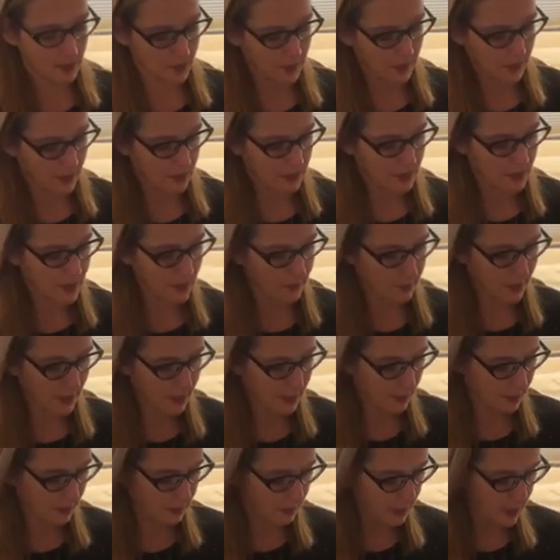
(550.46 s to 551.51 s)
these because the
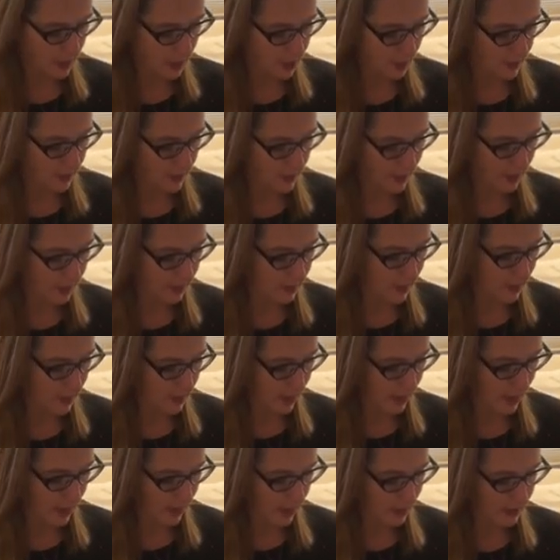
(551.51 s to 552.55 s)
mandolin meshes come
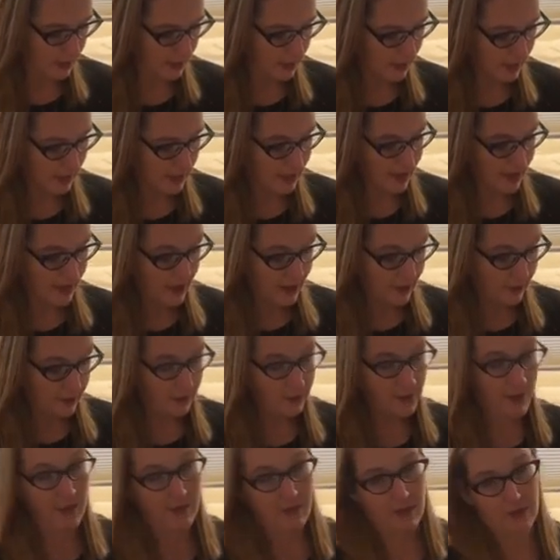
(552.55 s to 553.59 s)
in at
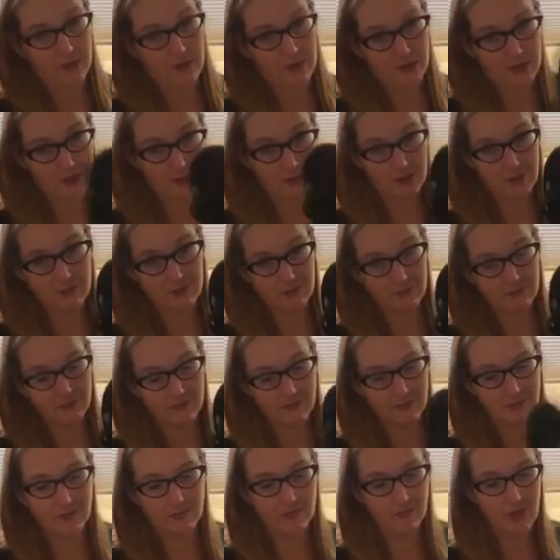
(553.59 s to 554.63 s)
5 ounces.
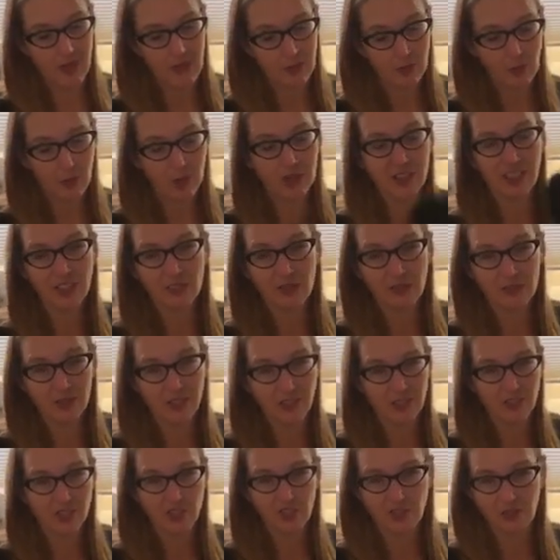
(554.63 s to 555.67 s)
Where are you going to
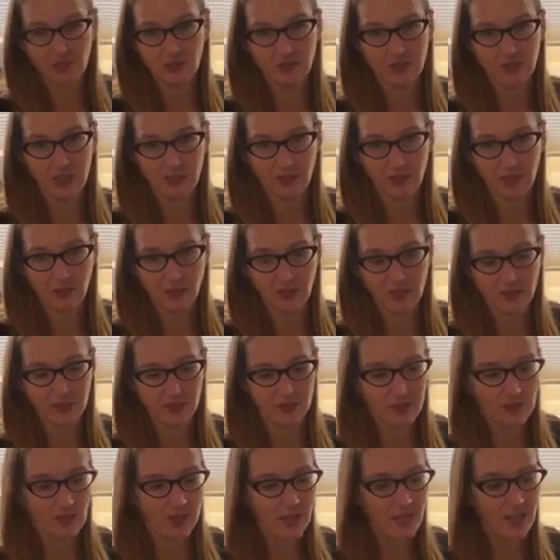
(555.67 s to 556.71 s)
find a shoe with 5
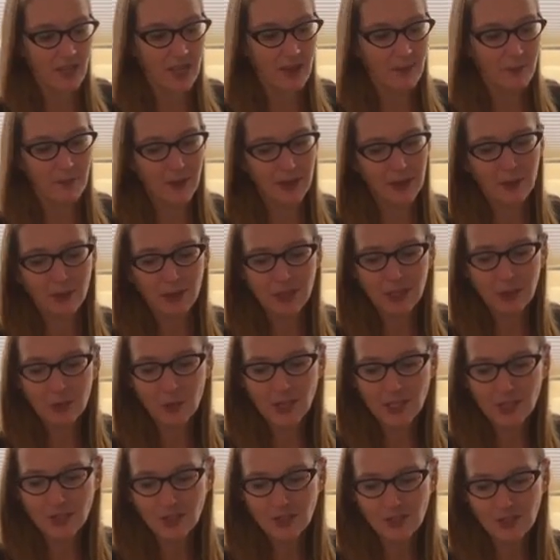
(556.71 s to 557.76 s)
ounces? My only
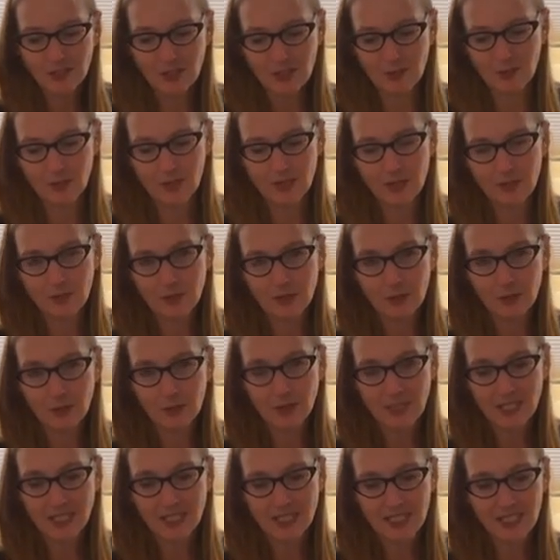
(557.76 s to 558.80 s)
question though is if I'm
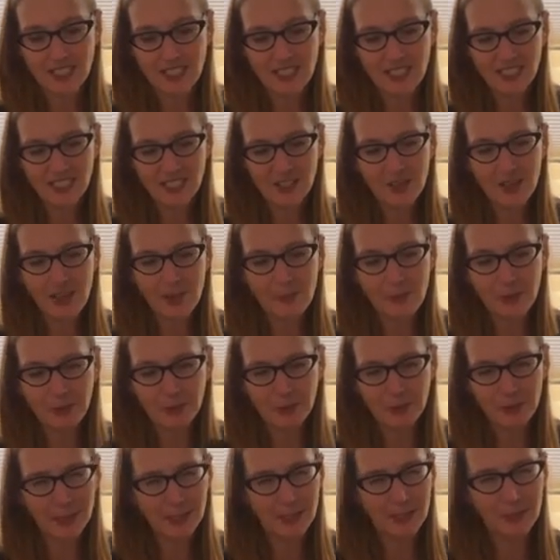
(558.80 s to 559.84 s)
going to India, am I
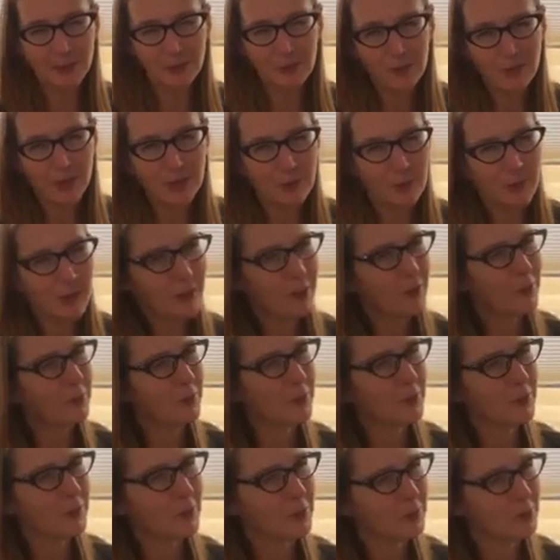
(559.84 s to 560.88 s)
really going to want to wear
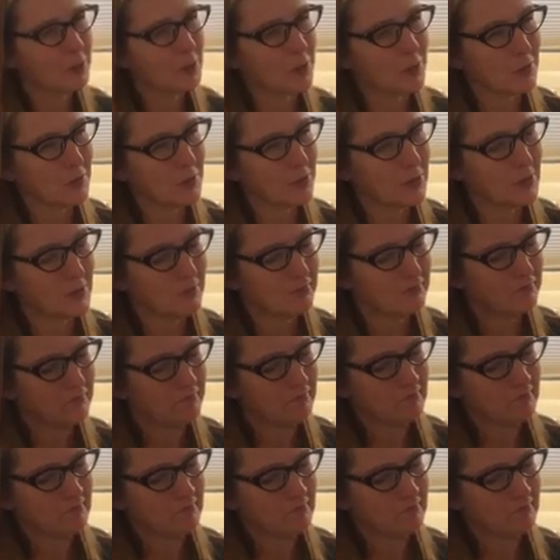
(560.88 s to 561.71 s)
open-toed shoes?